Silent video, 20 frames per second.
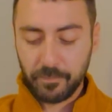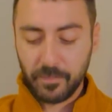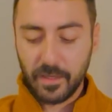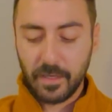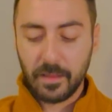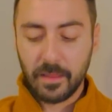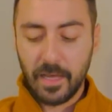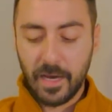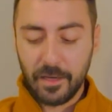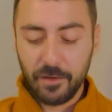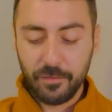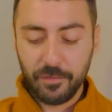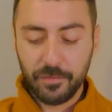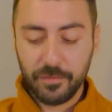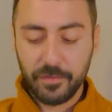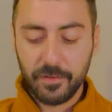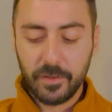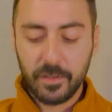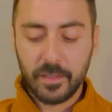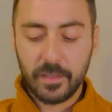Life
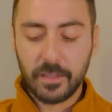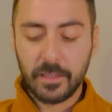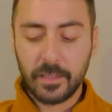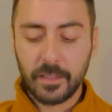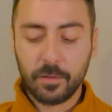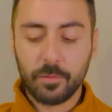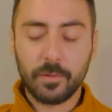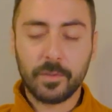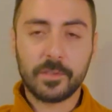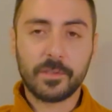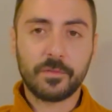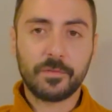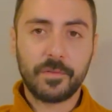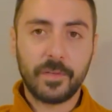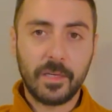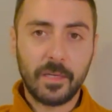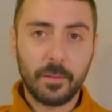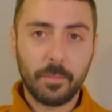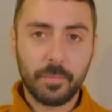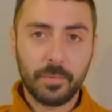equals
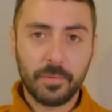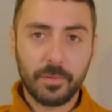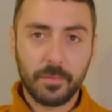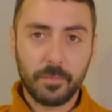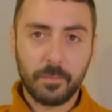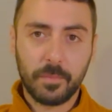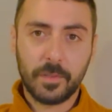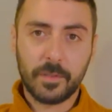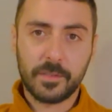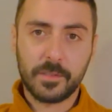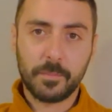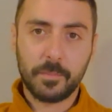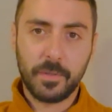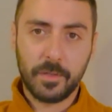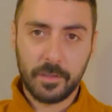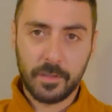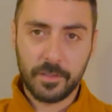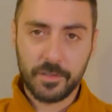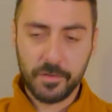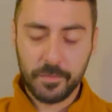Philip plus
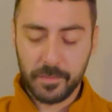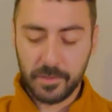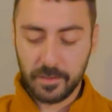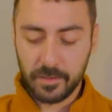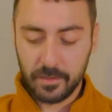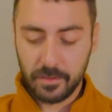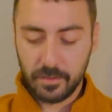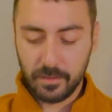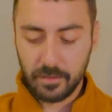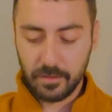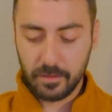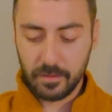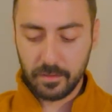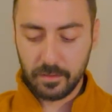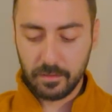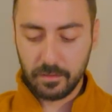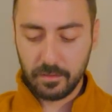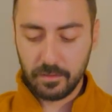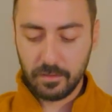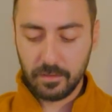punishment.
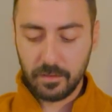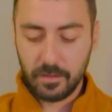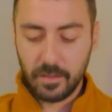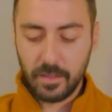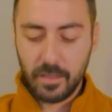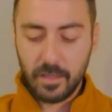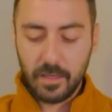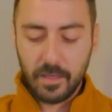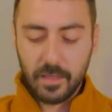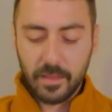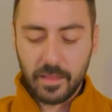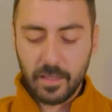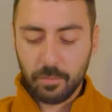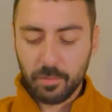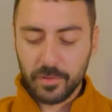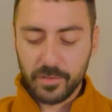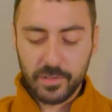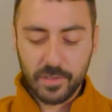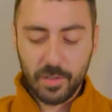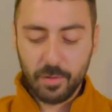There
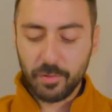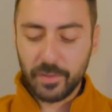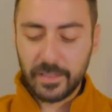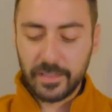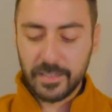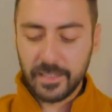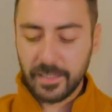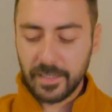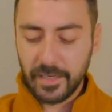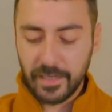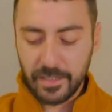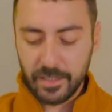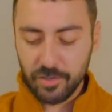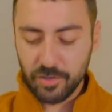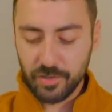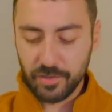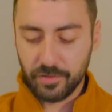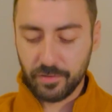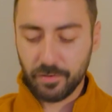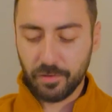was no
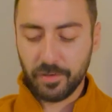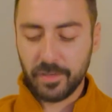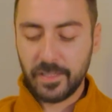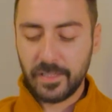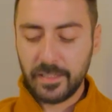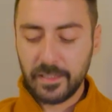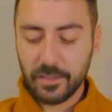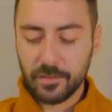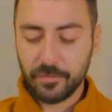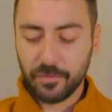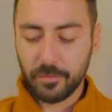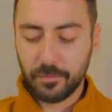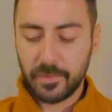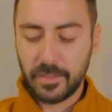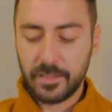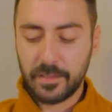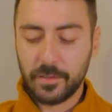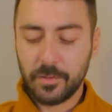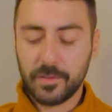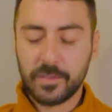indication nor need for me
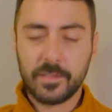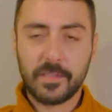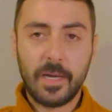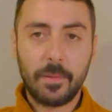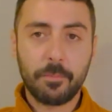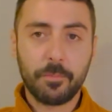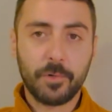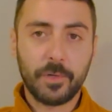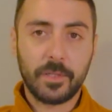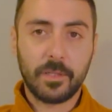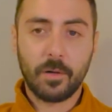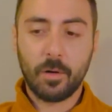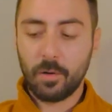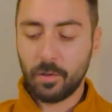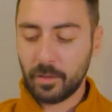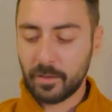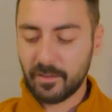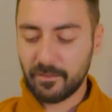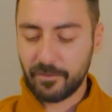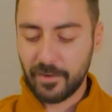to separate all
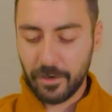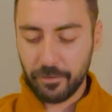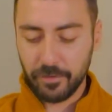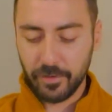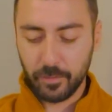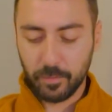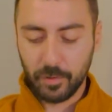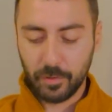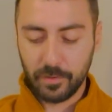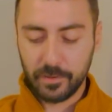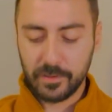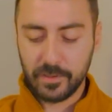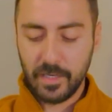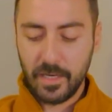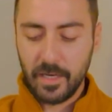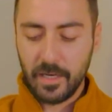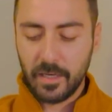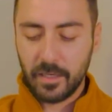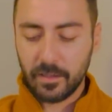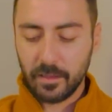the variables
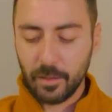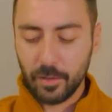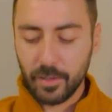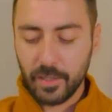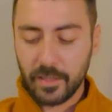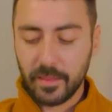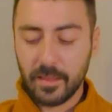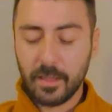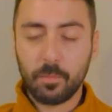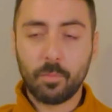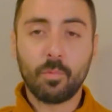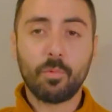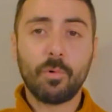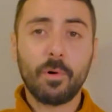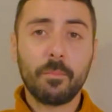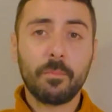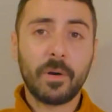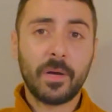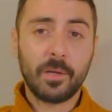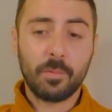and look at them one
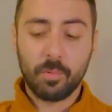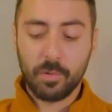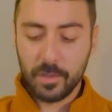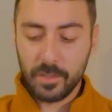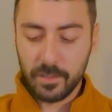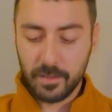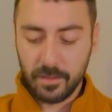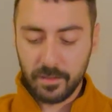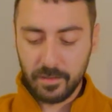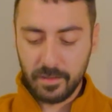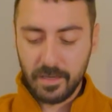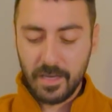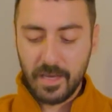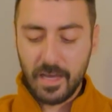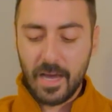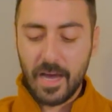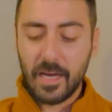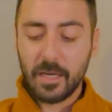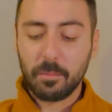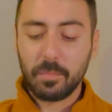by one.
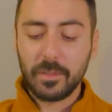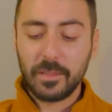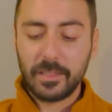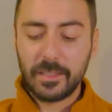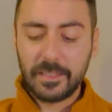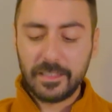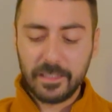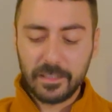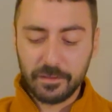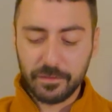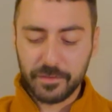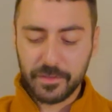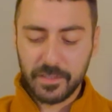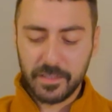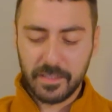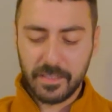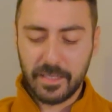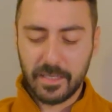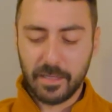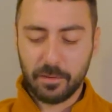I believed
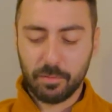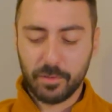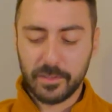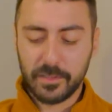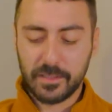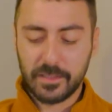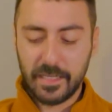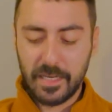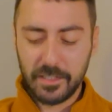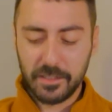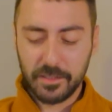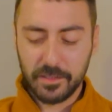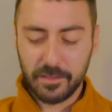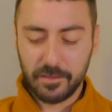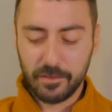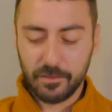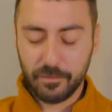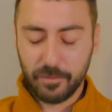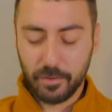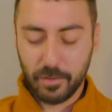that I was
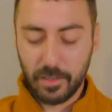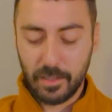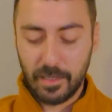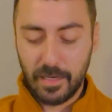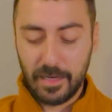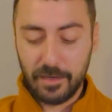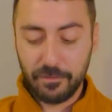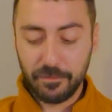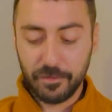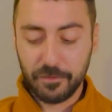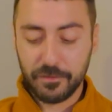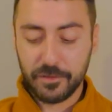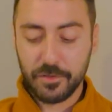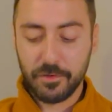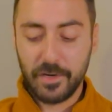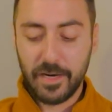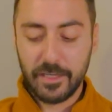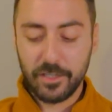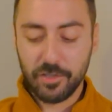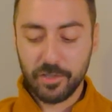destined for a life of
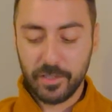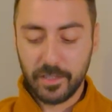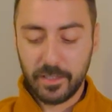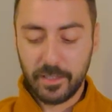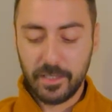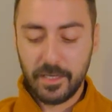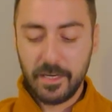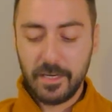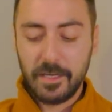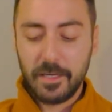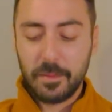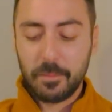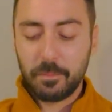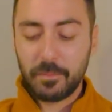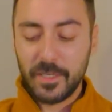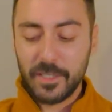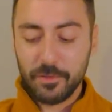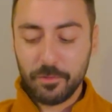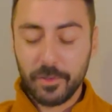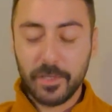tragedy,
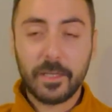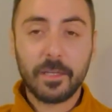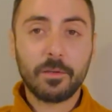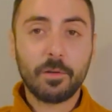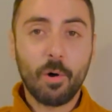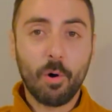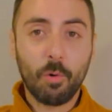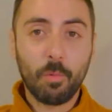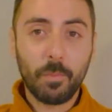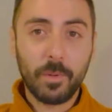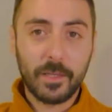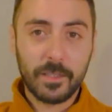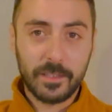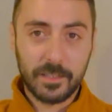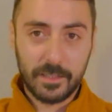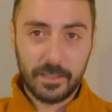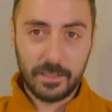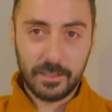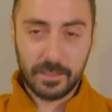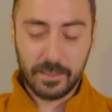misery, and
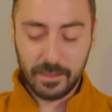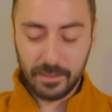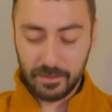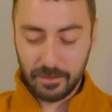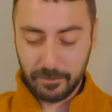hopelessness.